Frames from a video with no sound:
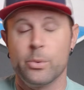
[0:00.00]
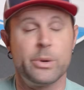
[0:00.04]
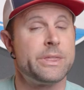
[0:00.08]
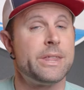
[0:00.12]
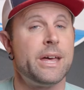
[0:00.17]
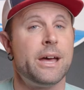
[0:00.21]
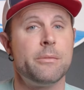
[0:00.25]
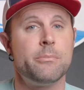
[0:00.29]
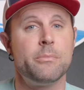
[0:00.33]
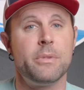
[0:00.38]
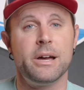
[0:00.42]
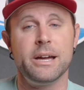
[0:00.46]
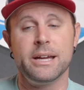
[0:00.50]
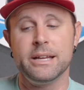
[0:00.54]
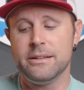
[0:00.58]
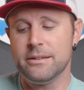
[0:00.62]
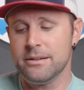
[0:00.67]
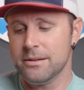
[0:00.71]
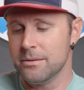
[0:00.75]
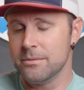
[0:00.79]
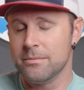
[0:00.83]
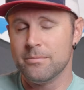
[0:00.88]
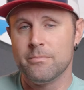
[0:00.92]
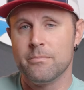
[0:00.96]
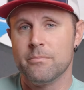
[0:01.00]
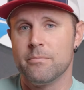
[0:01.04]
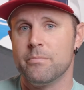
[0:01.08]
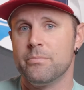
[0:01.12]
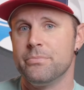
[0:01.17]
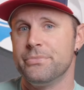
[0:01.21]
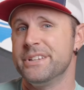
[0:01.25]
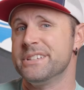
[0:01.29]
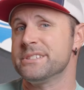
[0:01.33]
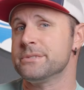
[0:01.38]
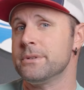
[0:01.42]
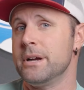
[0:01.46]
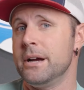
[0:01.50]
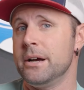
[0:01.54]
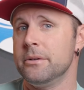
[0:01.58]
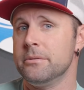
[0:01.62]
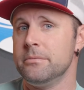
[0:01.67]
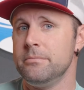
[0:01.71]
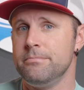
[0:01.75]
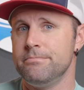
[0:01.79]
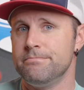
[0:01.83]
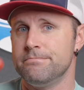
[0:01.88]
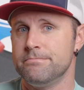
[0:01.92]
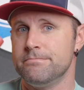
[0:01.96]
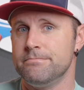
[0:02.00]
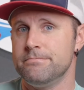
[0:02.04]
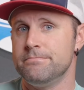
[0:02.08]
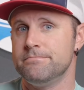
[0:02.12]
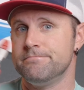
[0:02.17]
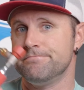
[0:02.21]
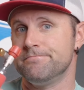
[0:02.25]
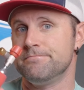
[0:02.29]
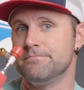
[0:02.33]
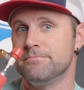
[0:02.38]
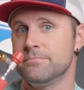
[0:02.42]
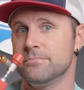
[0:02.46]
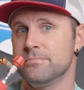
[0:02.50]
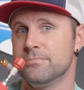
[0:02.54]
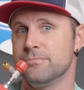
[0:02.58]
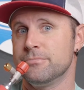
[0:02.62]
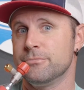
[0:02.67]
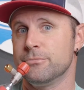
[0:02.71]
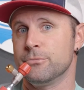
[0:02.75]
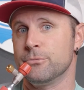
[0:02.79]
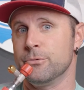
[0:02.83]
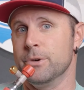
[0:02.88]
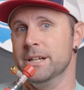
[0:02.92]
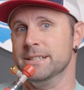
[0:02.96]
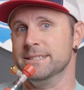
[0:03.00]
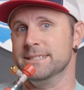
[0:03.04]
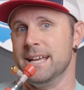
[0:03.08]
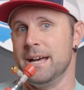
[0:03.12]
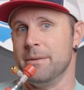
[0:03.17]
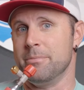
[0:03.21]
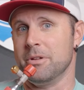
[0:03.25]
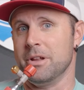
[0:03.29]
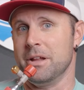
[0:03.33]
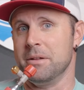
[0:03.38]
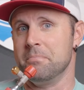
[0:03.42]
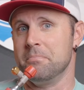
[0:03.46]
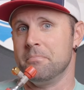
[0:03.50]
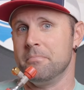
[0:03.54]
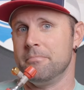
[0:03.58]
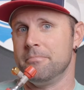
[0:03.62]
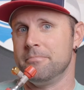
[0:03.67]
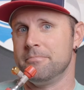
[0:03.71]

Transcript: With that in mind, this round, red Zeppelin.